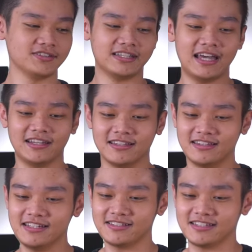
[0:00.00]
you get
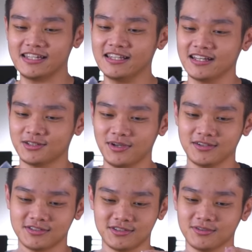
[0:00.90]
this kit as
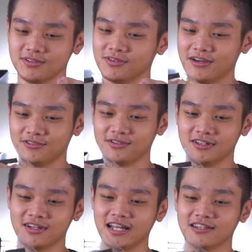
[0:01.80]
well, so you have to
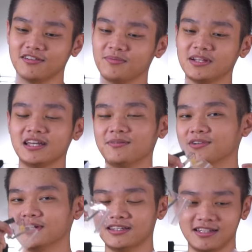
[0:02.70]
connect the ribbon
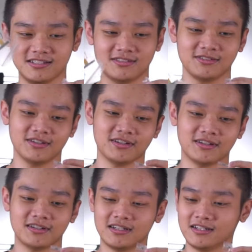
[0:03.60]
cable and this to
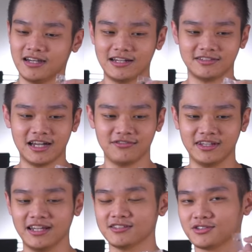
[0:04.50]
your hard drive
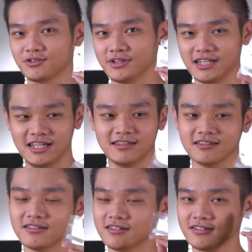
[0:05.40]
and then screw it
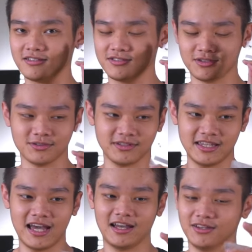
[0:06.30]
in. So
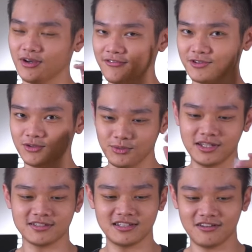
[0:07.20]
yeah, you have to do
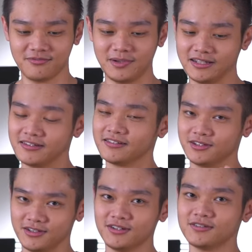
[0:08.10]
it yourself, but
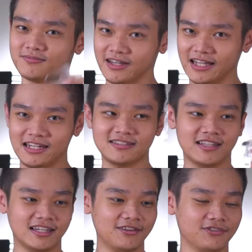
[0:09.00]
you know, at least
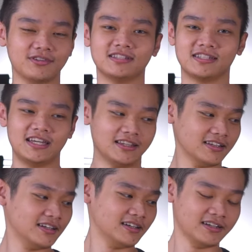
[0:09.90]
they give you this kit.